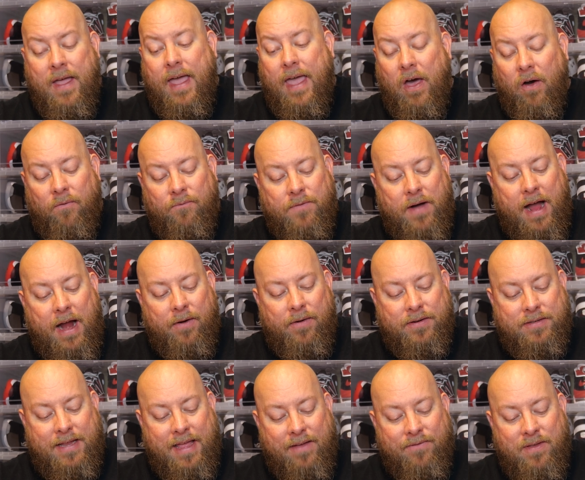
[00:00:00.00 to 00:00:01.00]

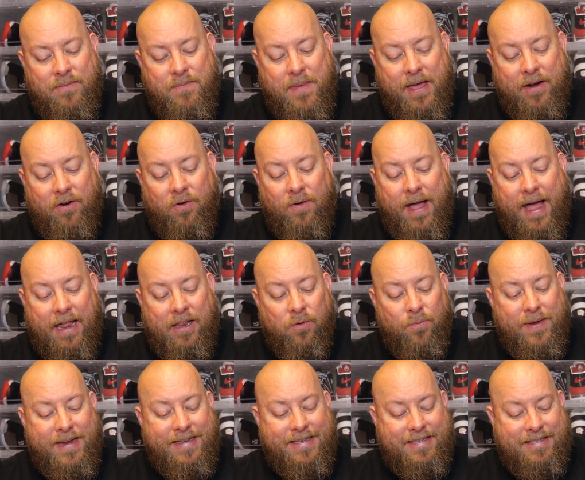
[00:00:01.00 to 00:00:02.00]
Elvira's Heavy Metal
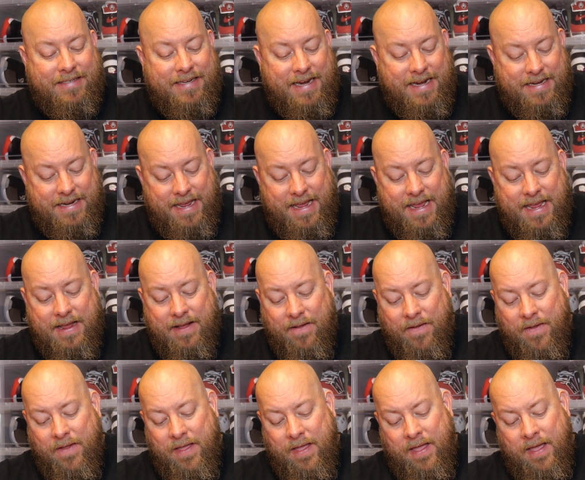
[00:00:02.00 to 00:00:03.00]
Halloween CD,
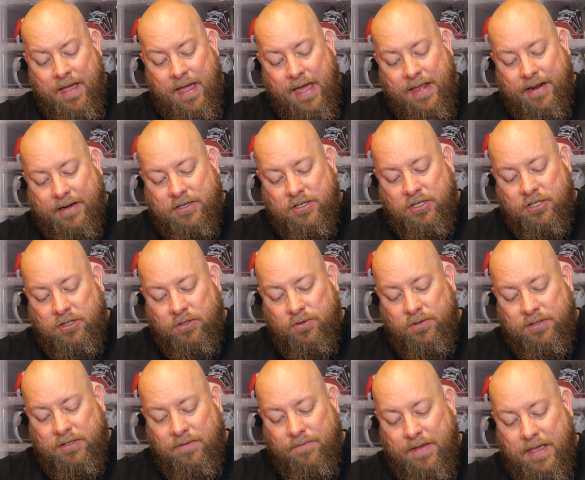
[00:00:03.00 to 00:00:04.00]
an
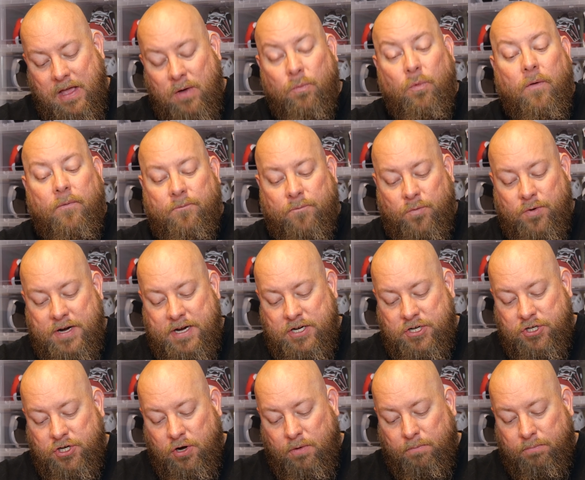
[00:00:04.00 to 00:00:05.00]
exclusive It Will
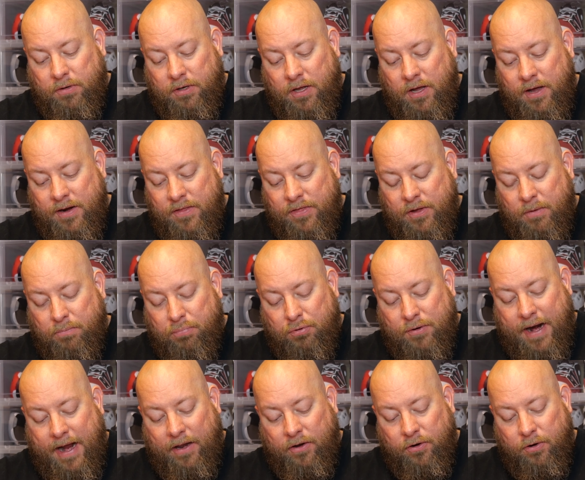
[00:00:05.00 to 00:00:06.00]
Freeze Your Blood, the
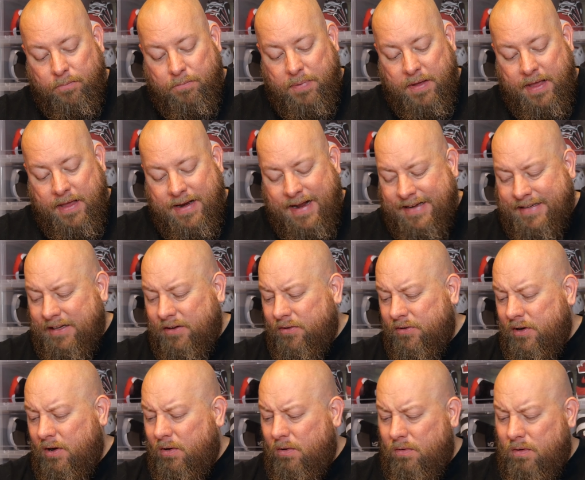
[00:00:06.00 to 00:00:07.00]
Prowler pin. I still don't
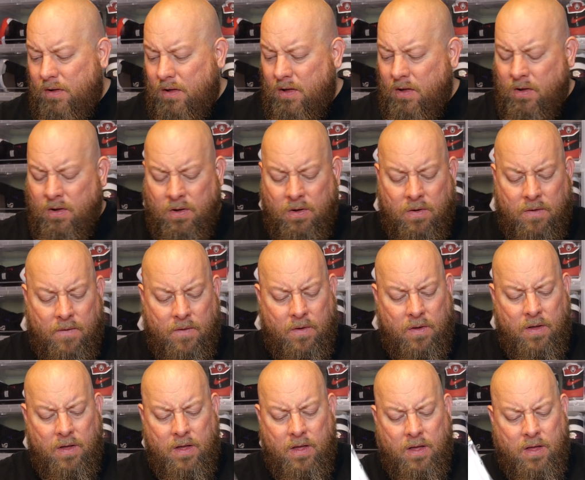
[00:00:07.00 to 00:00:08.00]
know
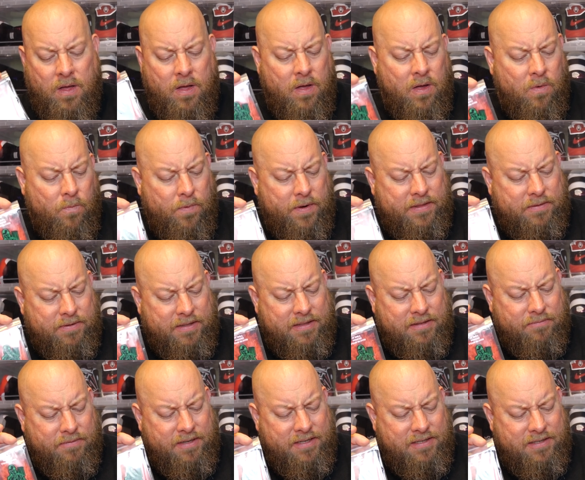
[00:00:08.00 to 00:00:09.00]
what, what
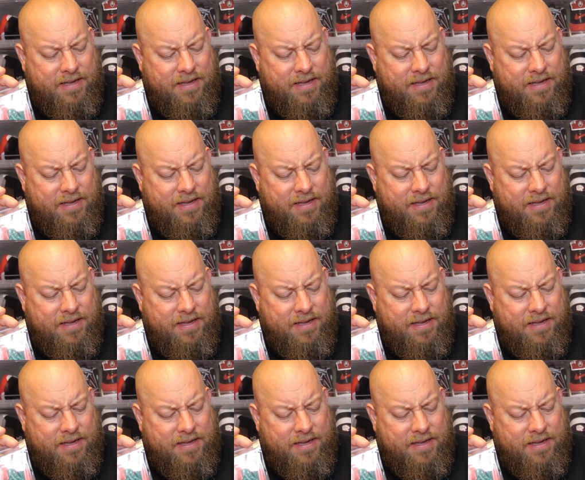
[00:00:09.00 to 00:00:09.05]
what's